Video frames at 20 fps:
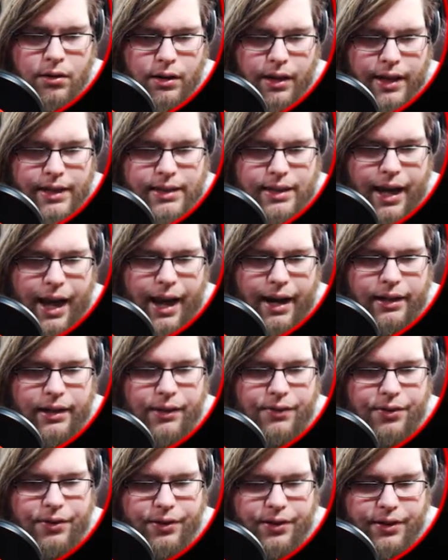Well, it has a higher
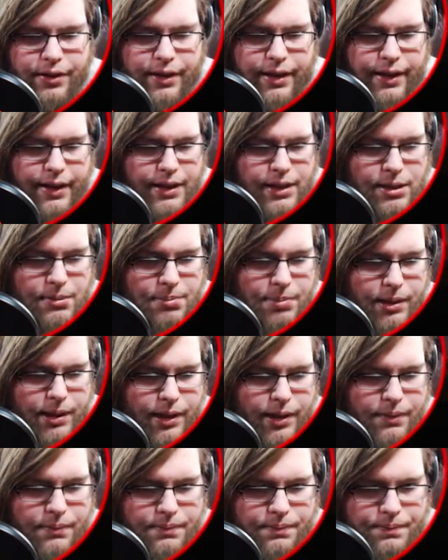comfort than this,
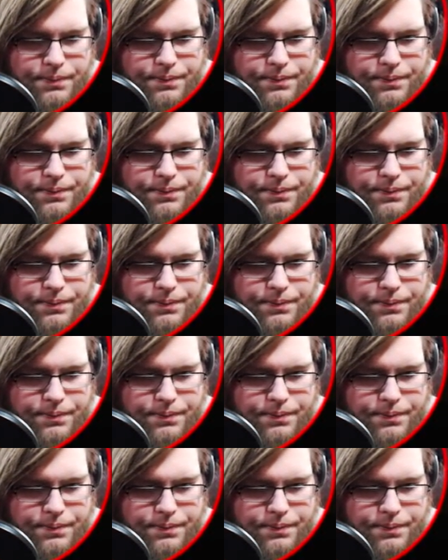but